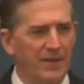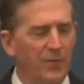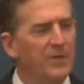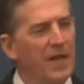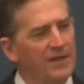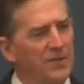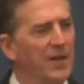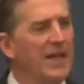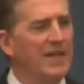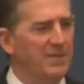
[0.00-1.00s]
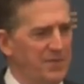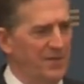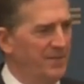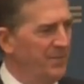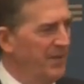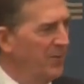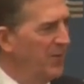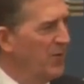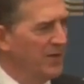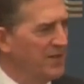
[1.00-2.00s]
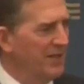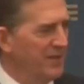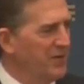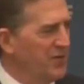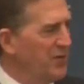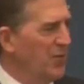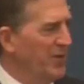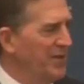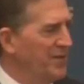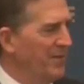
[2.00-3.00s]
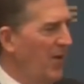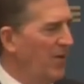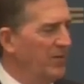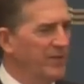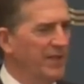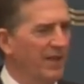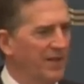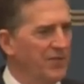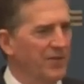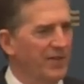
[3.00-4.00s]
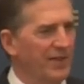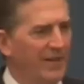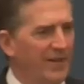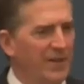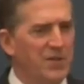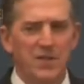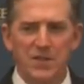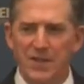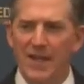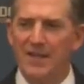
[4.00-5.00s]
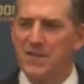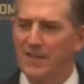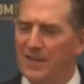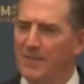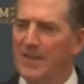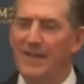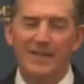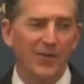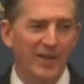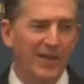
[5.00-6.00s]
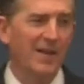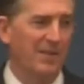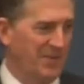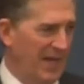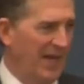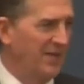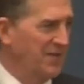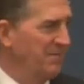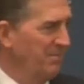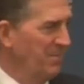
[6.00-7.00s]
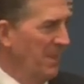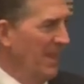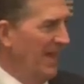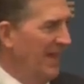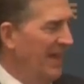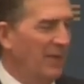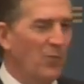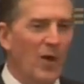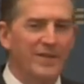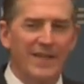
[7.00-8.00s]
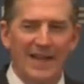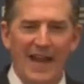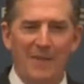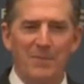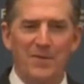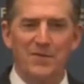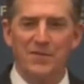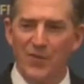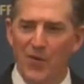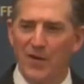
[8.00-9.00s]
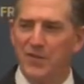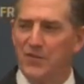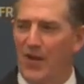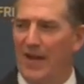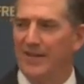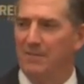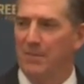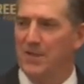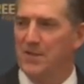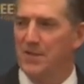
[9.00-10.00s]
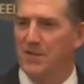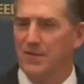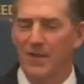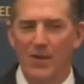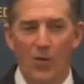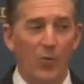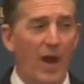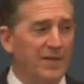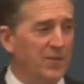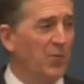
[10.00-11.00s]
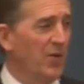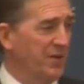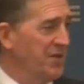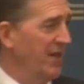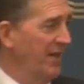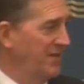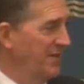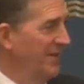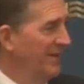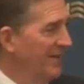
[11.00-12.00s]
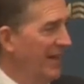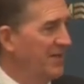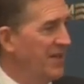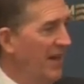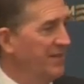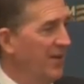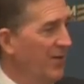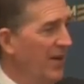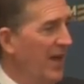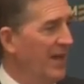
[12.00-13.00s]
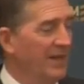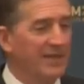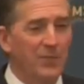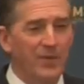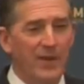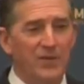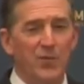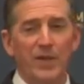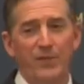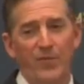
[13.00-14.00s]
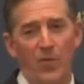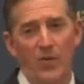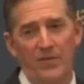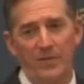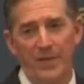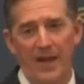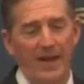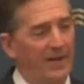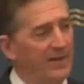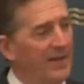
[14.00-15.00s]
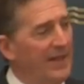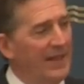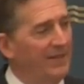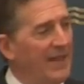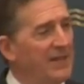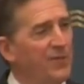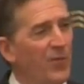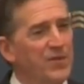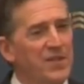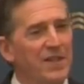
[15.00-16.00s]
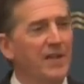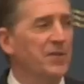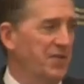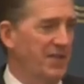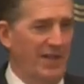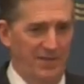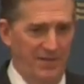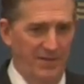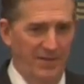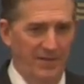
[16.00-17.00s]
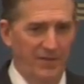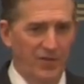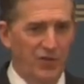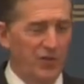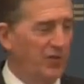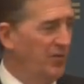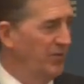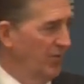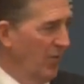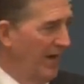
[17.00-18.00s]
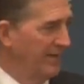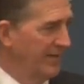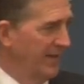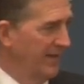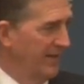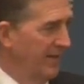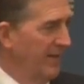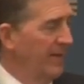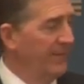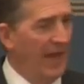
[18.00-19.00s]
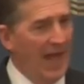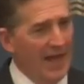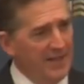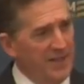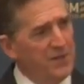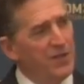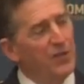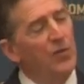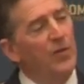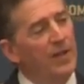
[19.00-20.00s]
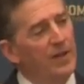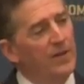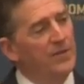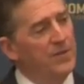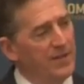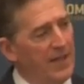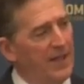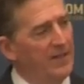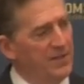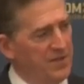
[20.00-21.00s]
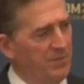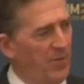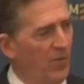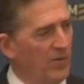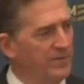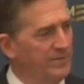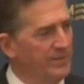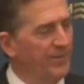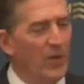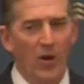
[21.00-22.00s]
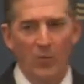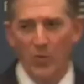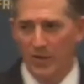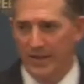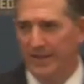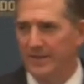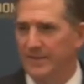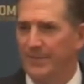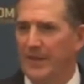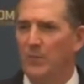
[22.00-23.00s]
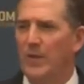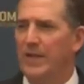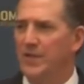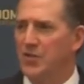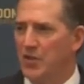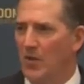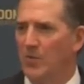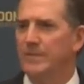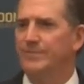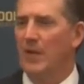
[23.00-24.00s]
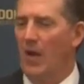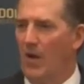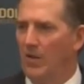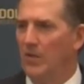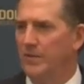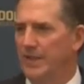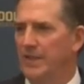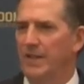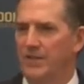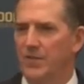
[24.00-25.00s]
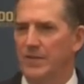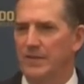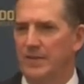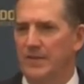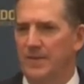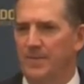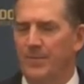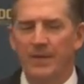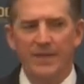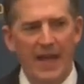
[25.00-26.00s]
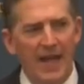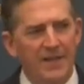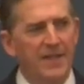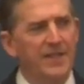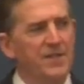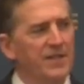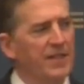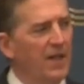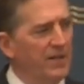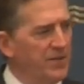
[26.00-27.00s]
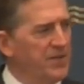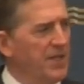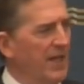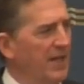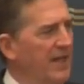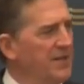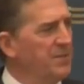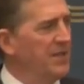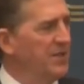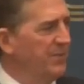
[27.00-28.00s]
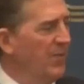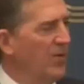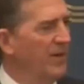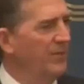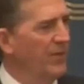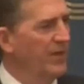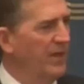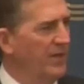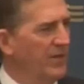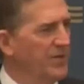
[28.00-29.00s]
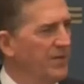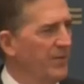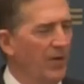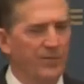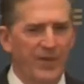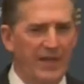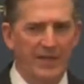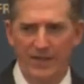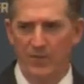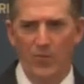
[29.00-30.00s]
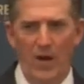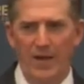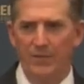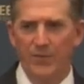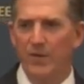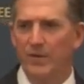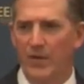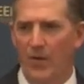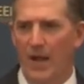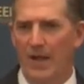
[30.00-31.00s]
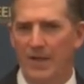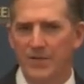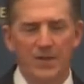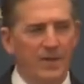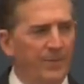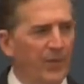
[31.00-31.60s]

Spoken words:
We've got their names, and we want to tell their stories all over the country. You see states that eliminate their income tax, and what that happens as far as attracting businesses. Or right-to-work states like South Carolina, I think we've got 24 of them now, and that's forcing other states to do the right thing. The ideas that you're here today to support are working, and we can show it all over the country. The ideas that the other side has been supporting for years are failing right in front of our eyes.